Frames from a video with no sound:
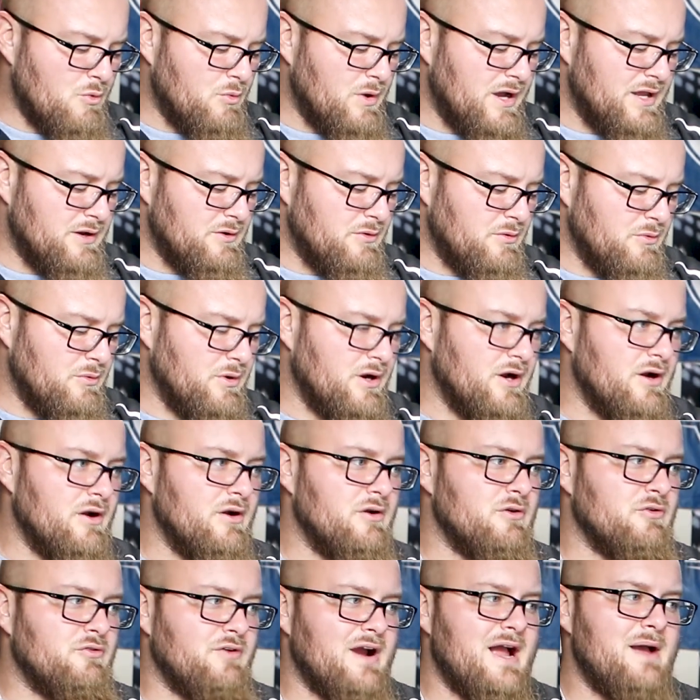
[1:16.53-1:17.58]
when
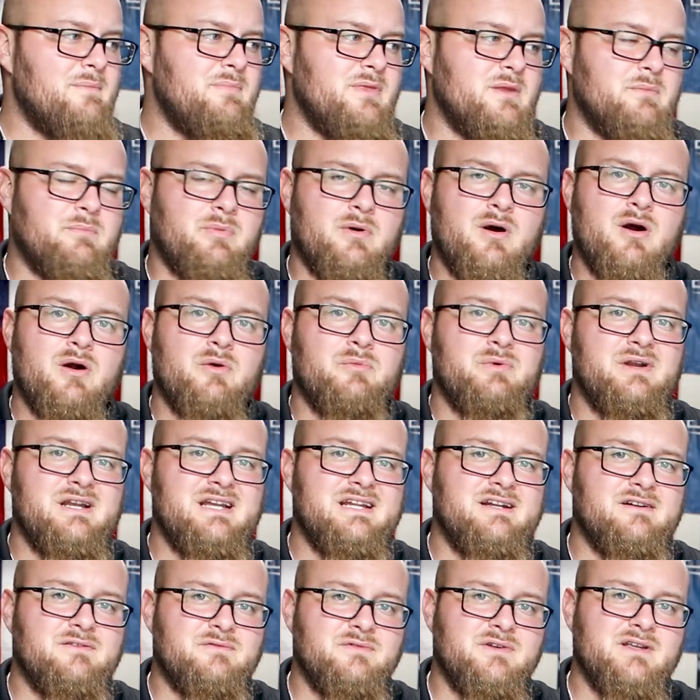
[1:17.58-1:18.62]
we're grabbing the bar, we
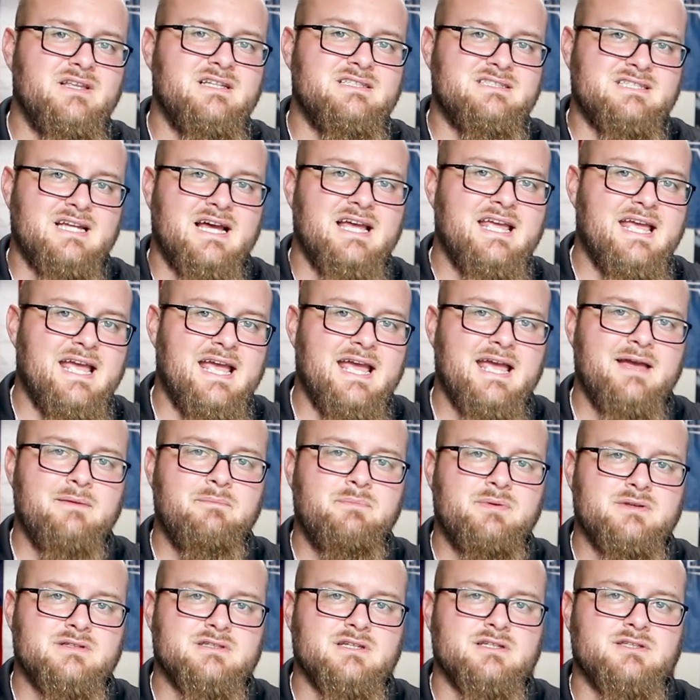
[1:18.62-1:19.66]
need a really tight
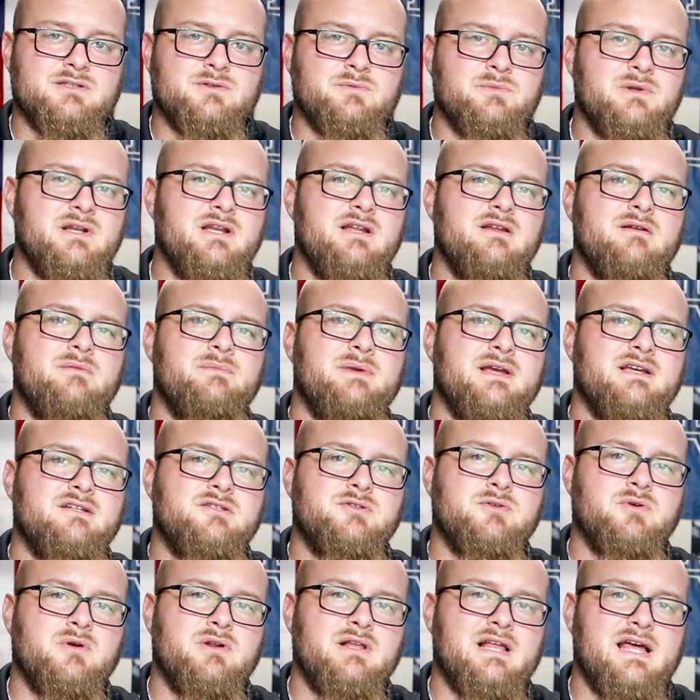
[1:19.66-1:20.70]
hand position. We need to
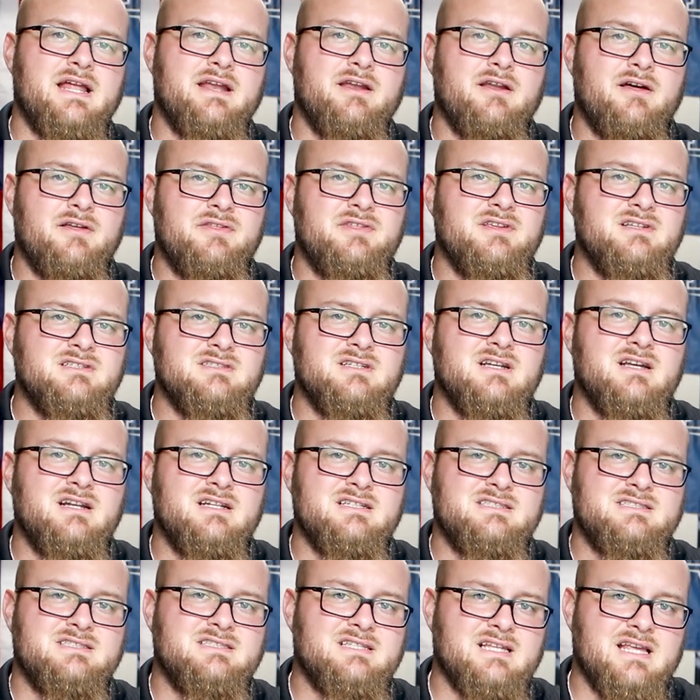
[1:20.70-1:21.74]
make sure that nothing's
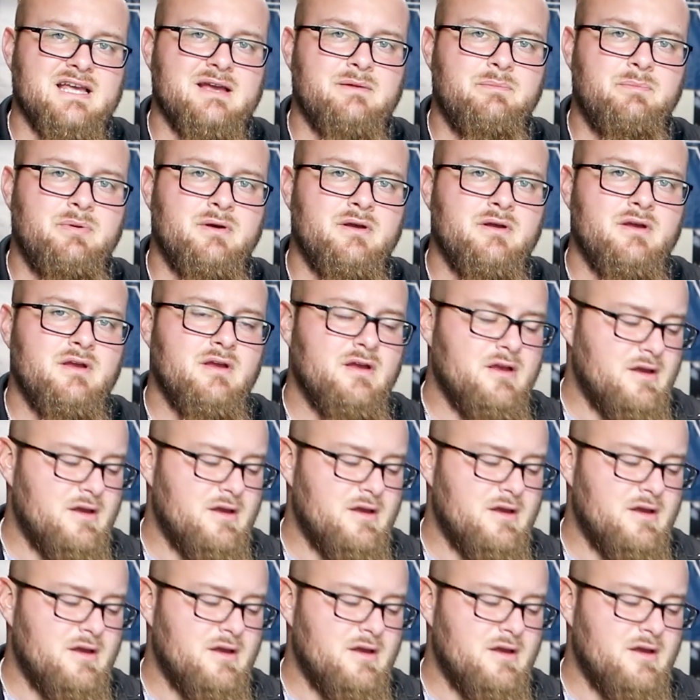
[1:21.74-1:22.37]
gonna slip.